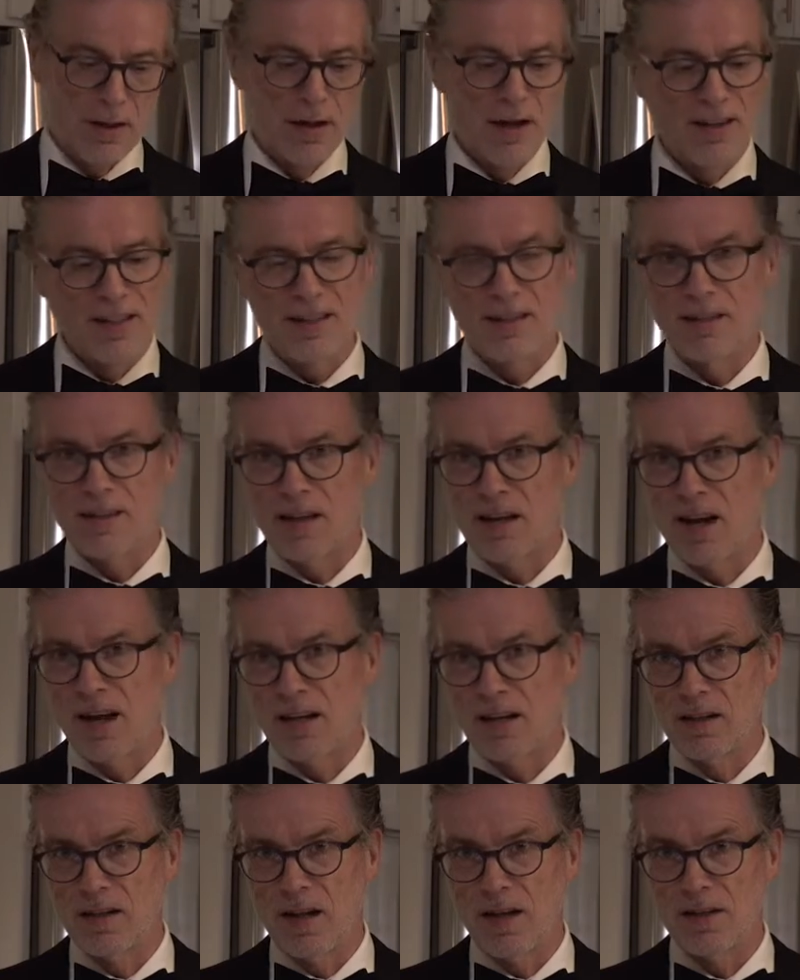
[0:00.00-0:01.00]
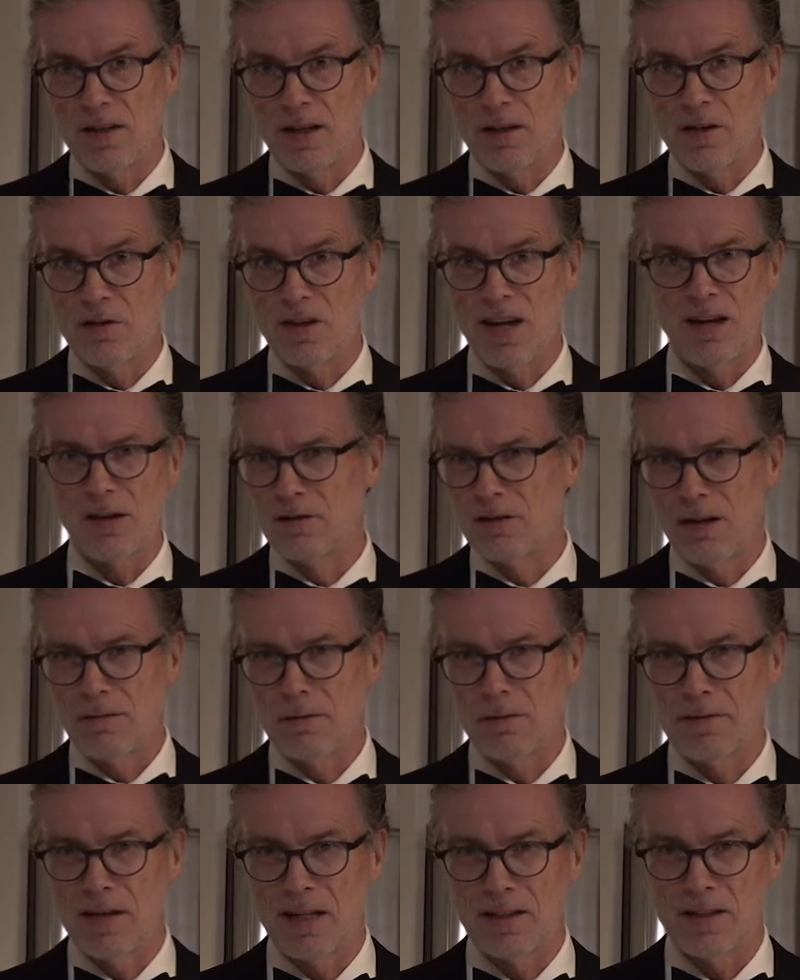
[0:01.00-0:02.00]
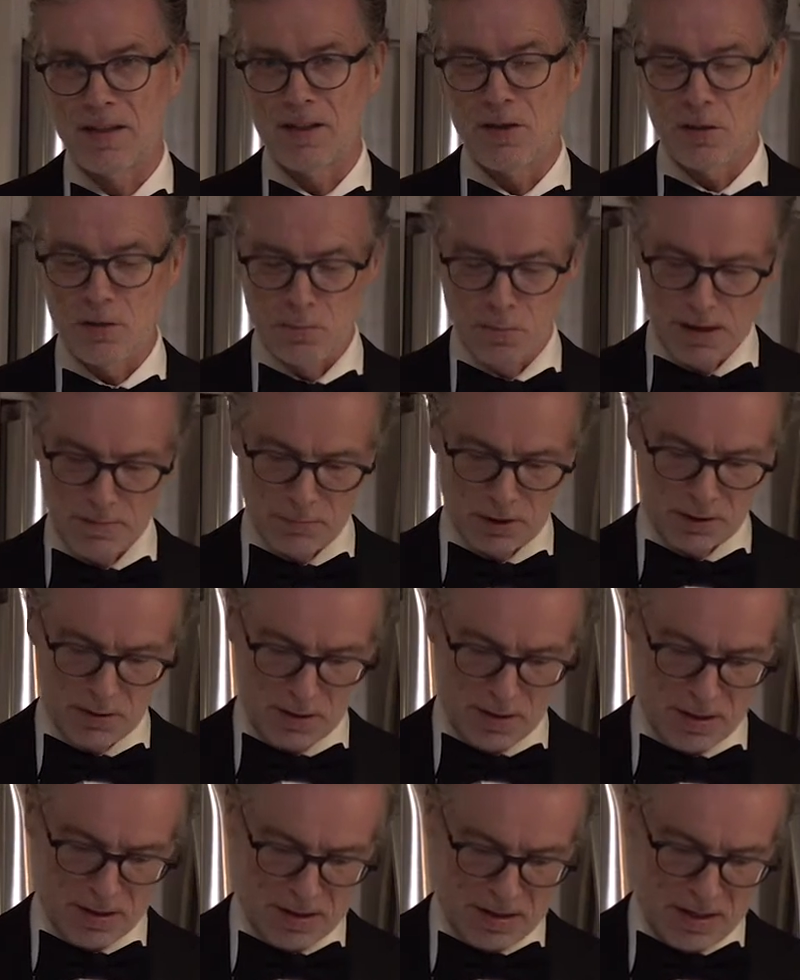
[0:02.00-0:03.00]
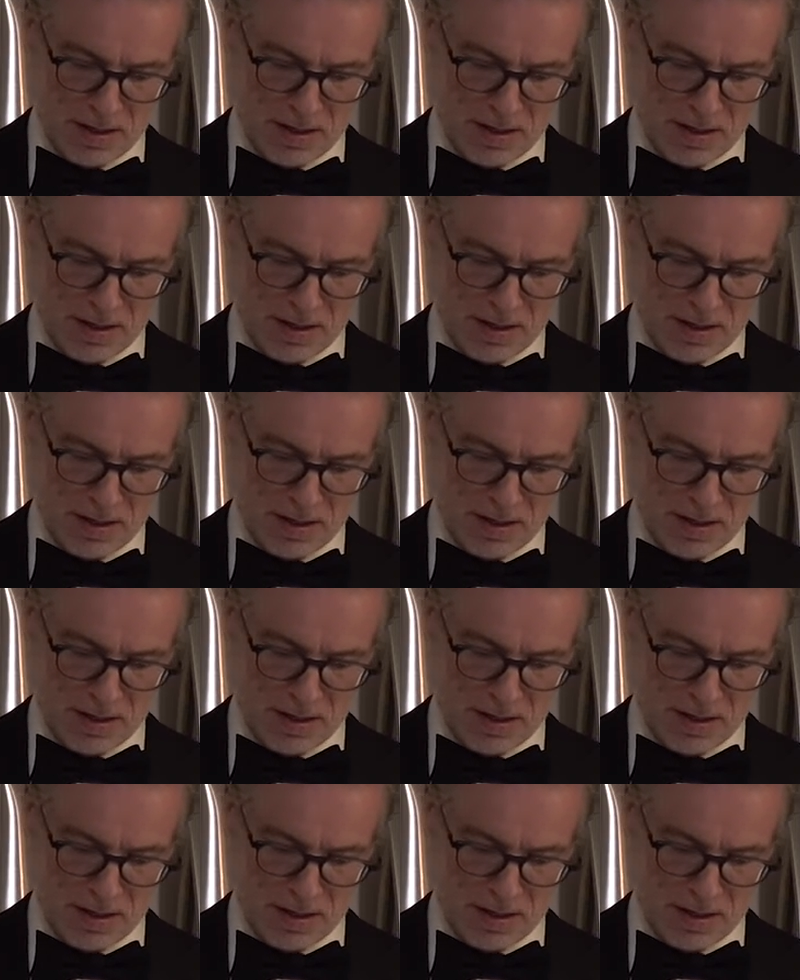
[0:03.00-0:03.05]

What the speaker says: And this is the kind of glass I use. I don't have a fancy coupe, I'm sorry.